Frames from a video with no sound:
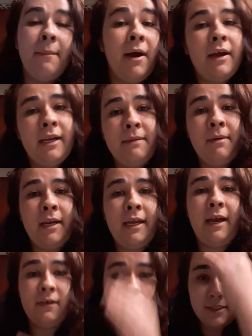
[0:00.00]
about anybody
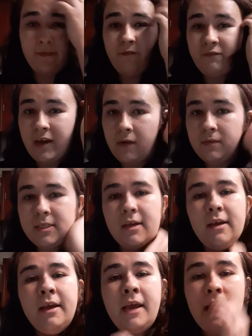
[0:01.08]
else felt.
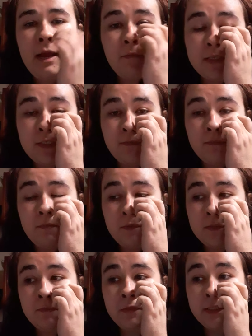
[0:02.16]
And what's
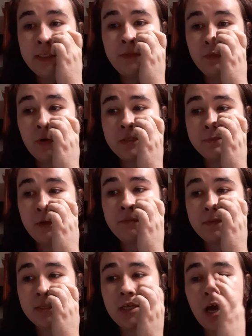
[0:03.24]
what really throws me over
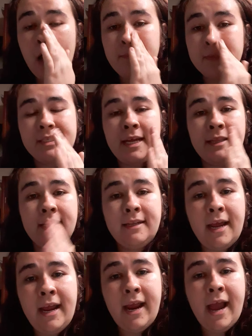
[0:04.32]
the top is that the
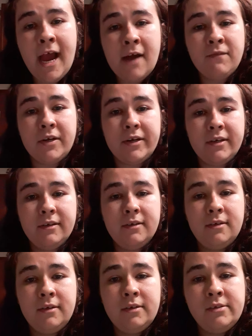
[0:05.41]
day after,
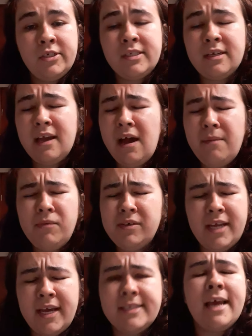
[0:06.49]
just a couple of
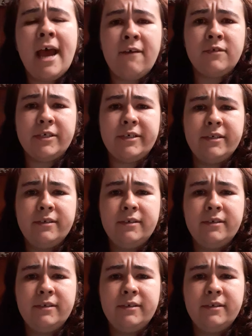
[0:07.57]
days after,